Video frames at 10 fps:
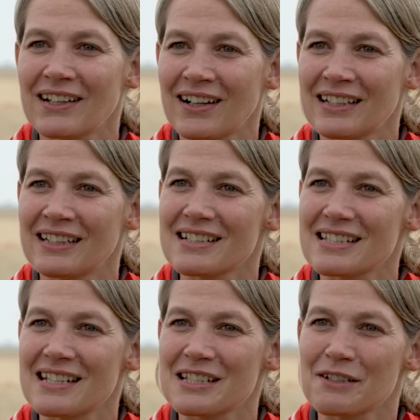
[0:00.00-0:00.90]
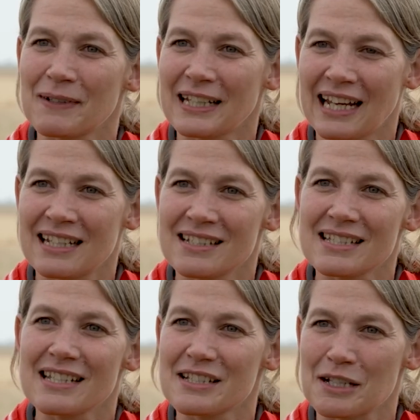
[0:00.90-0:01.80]
on in the season, we can
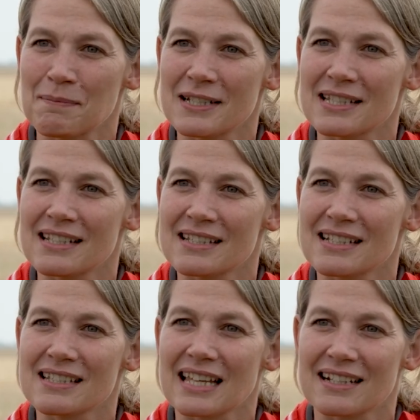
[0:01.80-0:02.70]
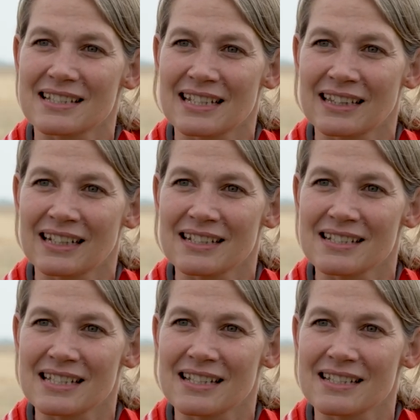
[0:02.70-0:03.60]
see some diseases like seedling
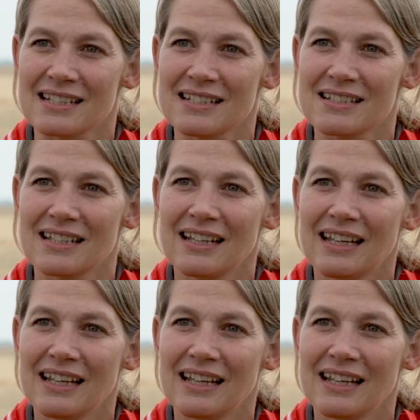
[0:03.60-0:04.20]
diseases,